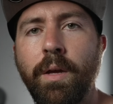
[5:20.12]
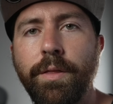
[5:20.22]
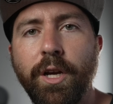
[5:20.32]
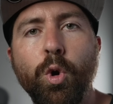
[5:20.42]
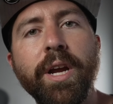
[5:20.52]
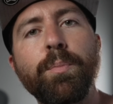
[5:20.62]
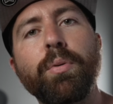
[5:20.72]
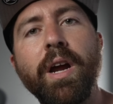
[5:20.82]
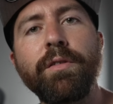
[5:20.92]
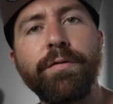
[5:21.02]
The quick
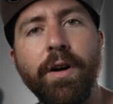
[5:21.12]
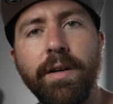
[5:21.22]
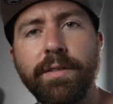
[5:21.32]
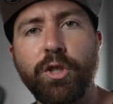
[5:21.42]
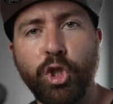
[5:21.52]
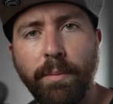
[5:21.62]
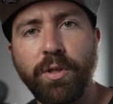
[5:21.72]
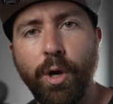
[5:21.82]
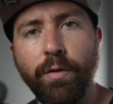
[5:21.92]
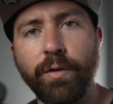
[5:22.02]
brown fox
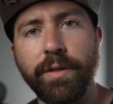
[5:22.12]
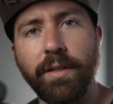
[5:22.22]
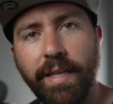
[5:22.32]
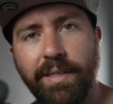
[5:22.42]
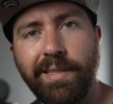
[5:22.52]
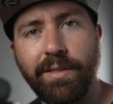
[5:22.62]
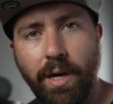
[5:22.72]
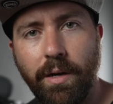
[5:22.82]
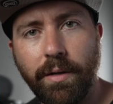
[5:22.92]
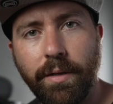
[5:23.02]
jumps over the lazy
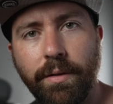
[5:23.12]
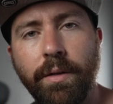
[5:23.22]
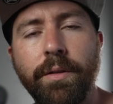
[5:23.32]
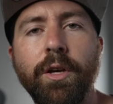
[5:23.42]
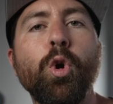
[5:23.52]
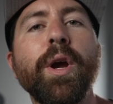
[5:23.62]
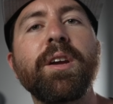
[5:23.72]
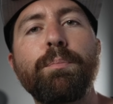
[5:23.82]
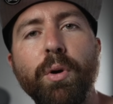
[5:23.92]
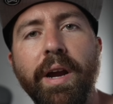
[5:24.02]
dog. The
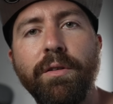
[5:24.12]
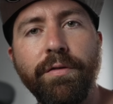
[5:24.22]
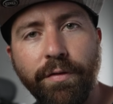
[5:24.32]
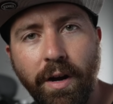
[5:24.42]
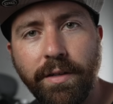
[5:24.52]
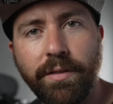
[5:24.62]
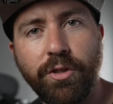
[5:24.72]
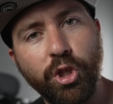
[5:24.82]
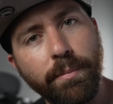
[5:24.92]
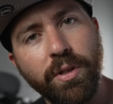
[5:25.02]
quick brown fox
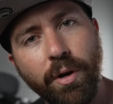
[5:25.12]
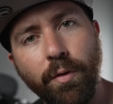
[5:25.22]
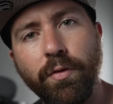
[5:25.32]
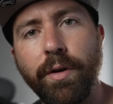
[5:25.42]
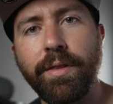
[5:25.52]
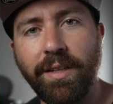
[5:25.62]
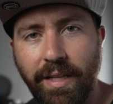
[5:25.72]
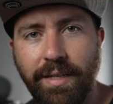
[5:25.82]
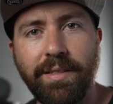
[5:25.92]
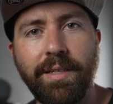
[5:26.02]
jumps over the
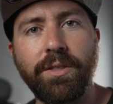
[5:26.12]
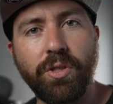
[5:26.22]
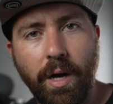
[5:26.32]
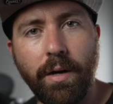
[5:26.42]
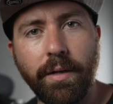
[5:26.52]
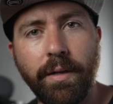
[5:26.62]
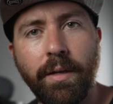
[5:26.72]
lazy dog.